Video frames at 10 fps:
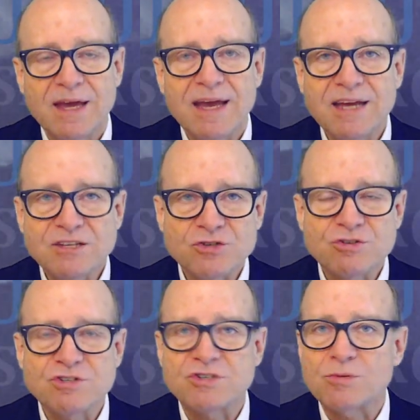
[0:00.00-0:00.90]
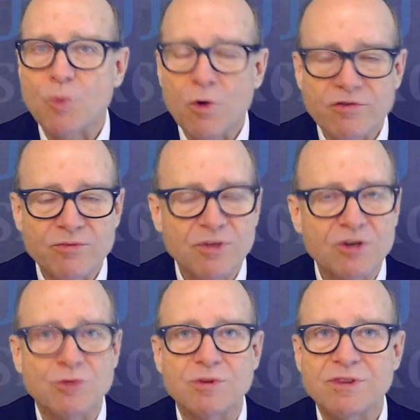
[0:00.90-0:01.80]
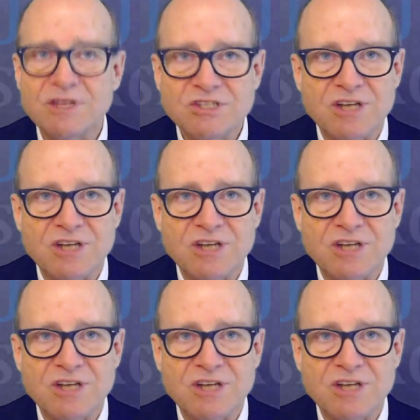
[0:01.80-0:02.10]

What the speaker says: Hand surgeons are more familiar with these